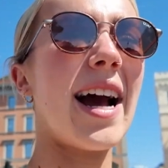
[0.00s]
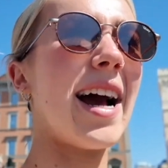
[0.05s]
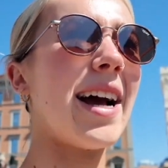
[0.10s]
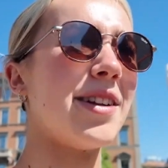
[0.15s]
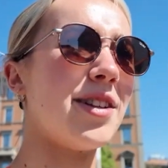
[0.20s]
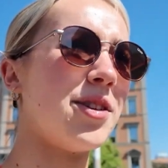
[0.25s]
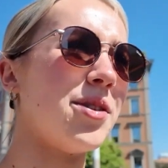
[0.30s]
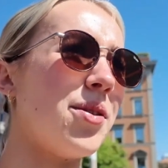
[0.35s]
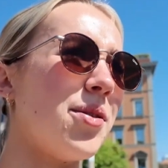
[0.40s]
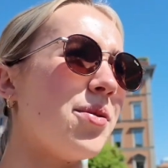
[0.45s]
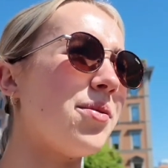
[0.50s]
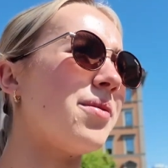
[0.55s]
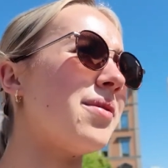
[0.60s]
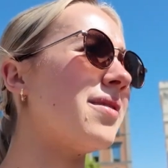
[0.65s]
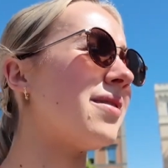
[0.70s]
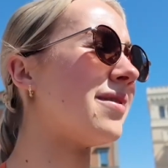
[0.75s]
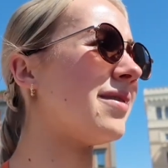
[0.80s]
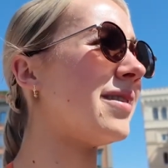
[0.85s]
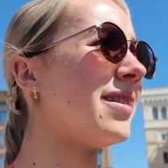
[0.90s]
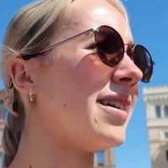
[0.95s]
at all.
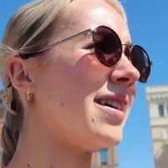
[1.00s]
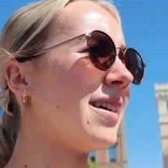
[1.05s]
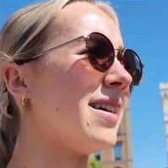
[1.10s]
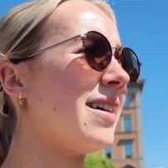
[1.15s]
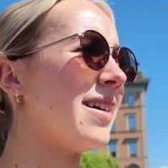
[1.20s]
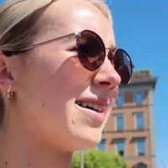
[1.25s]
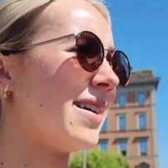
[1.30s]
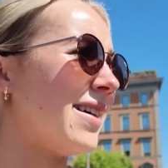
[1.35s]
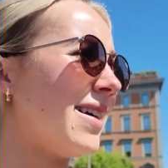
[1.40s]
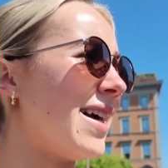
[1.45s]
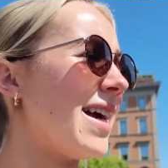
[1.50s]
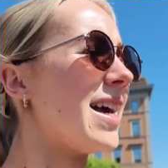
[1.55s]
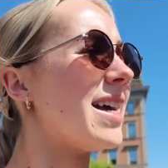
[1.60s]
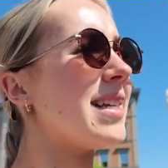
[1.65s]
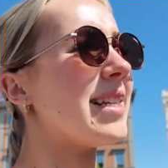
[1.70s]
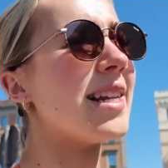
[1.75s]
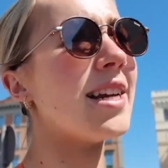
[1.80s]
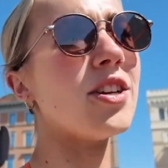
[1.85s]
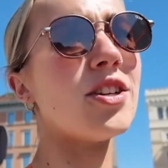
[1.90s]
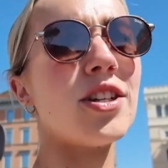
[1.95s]

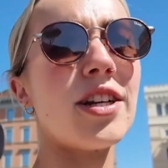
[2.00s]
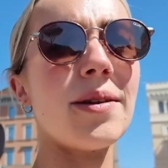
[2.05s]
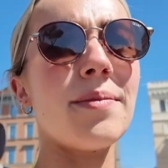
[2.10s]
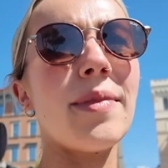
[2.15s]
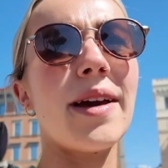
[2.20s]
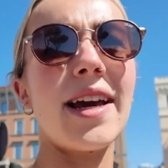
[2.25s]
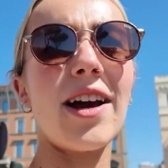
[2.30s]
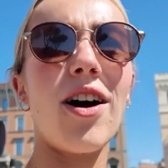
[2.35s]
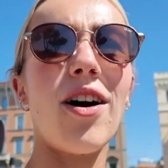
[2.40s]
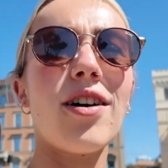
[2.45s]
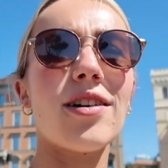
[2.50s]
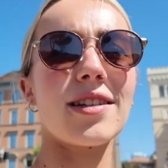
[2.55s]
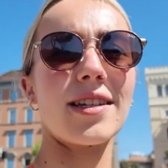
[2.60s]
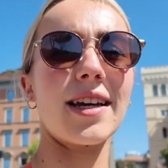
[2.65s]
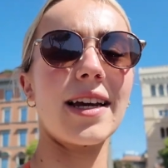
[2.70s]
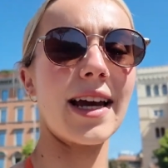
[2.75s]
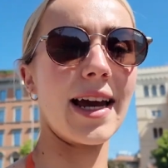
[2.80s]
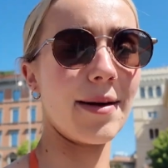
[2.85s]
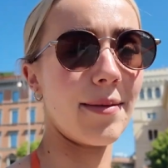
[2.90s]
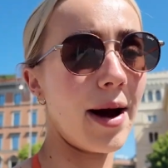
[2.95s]
It's literally me
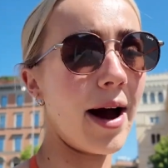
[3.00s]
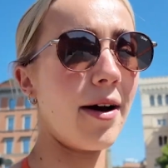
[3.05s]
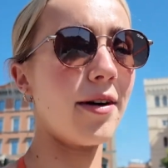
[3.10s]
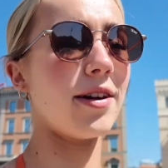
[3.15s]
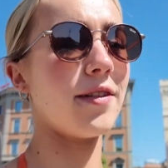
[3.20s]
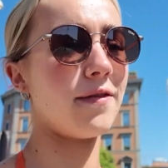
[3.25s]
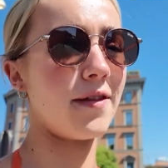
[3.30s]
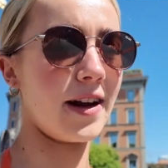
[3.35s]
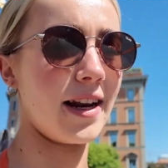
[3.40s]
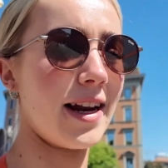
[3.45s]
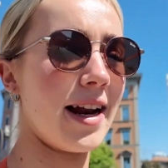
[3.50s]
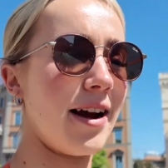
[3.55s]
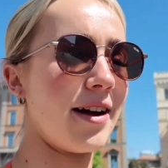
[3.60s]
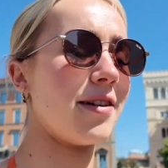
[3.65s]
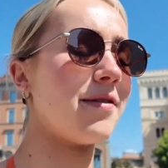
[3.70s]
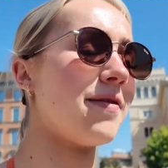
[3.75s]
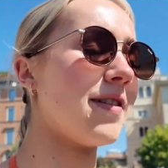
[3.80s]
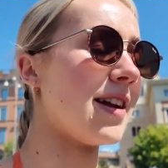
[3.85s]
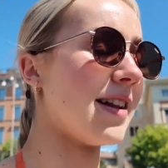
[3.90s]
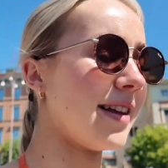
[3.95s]
asking him how you feeling,
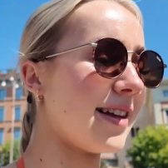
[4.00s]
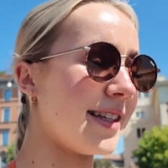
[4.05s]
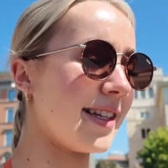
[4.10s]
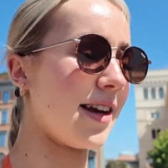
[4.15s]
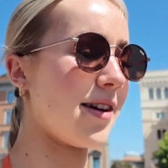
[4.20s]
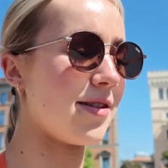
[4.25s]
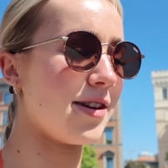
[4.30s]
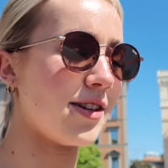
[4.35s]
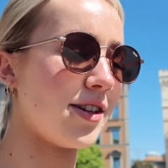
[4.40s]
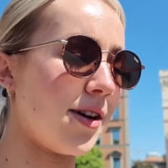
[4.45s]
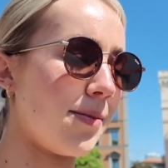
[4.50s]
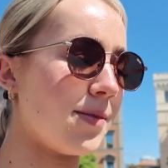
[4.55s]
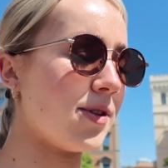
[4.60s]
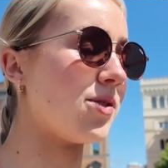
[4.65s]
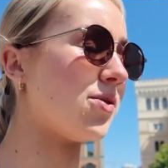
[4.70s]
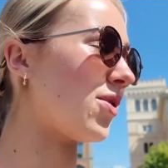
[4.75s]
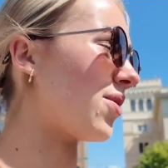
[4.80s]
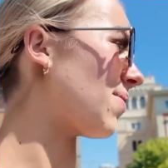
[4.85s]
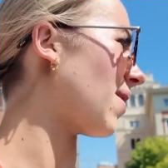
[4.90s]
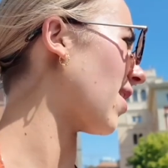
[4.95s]
that's the only time we
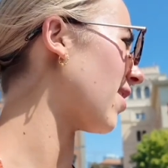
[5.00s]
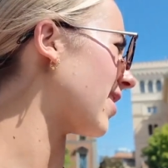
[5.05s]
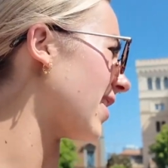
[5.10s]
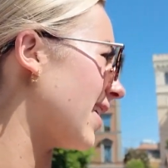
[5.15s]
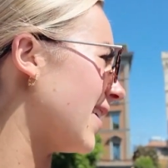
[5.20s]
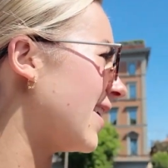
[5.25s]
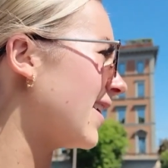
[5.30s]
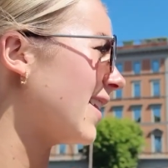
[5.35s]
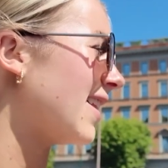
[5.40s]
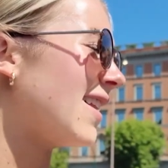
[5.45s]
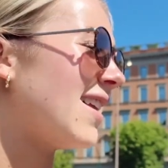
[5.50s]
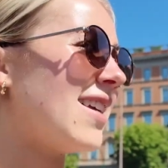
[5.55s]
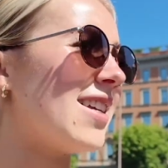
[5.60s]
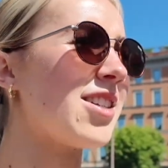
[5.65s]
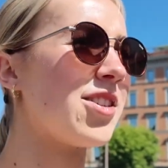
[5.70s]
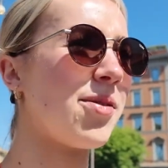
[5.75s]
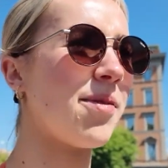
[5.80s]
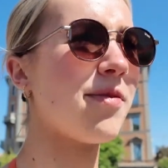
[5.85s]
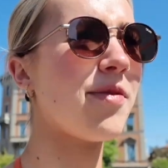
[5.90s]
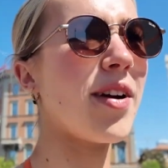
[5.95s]
talk about it.
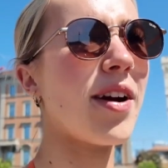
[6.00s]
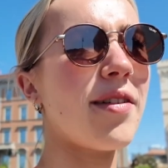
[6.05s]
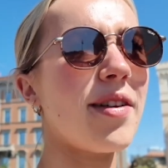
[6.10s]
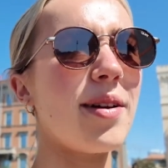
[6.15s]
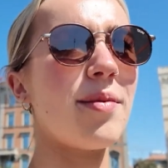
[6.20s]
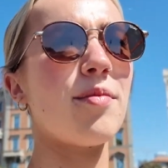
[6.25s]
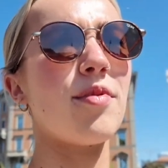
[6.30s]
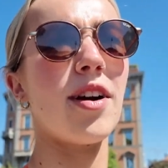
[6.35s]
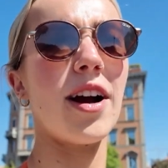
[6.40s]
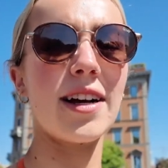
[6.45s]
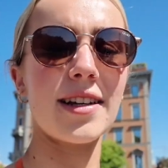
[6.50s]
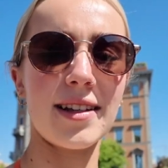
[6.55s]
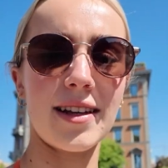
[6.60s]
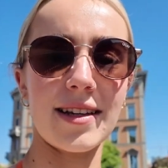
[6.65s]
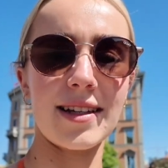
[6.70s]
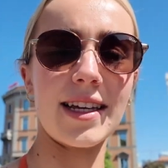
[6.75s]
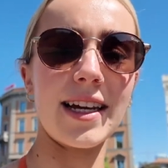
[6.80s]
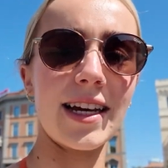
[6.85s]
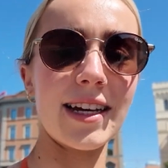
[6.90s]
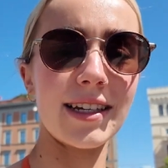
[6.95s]
So I'm very impressed
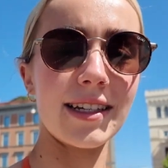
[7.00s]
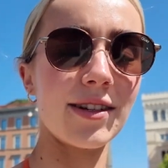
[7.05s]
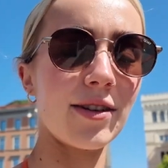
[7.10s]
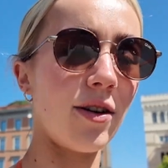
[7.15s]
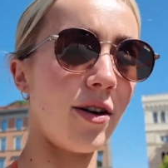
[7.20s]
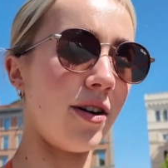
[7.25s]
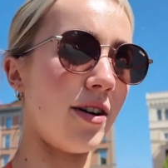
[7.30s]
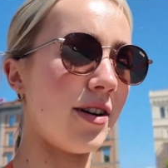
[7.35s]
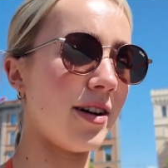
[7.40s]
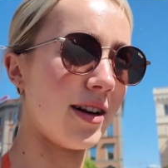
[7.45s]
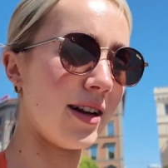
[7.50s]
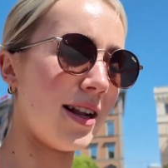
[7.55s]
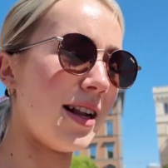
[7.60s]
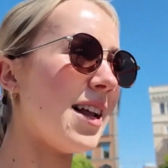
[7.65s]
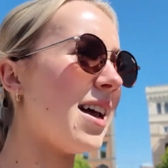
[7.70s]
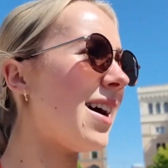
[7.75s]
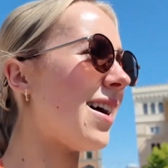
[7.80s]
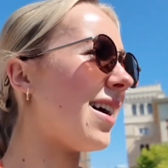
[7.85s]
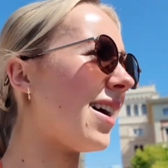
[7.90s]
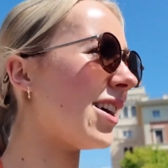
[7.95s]
because he is not
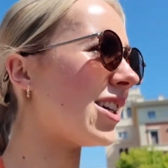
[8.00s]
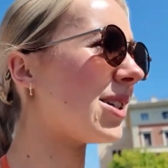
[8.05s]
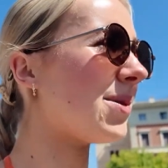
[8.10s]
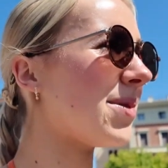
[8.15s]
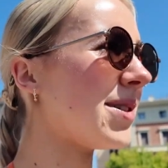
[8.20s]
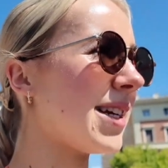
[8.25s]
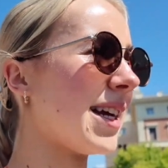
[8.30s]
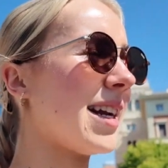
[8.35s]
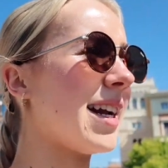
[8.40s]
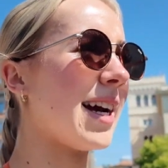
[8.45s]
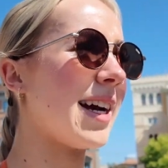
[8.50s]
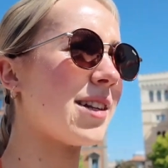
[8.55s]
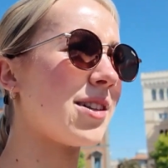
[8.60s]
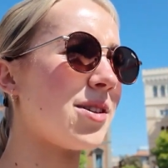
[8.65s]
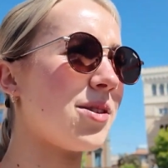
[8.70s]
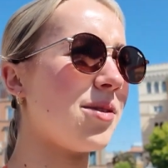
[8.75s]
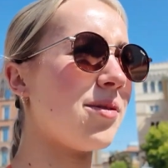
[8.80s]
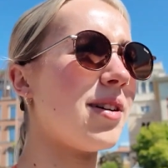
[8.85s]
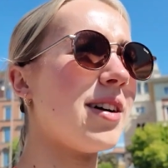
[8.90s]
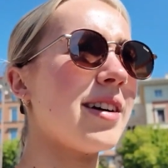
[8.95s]
100%
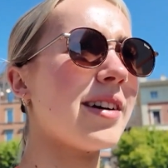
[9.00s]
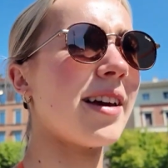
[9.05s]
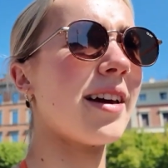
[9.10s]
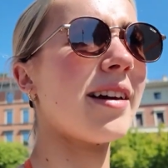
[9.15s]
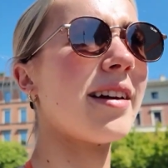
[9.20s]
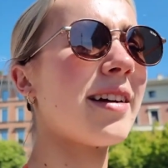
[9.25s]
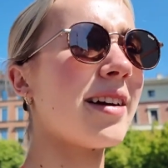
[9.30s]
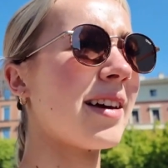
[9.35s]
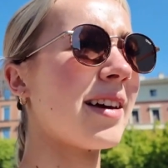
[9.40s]
at all, are you?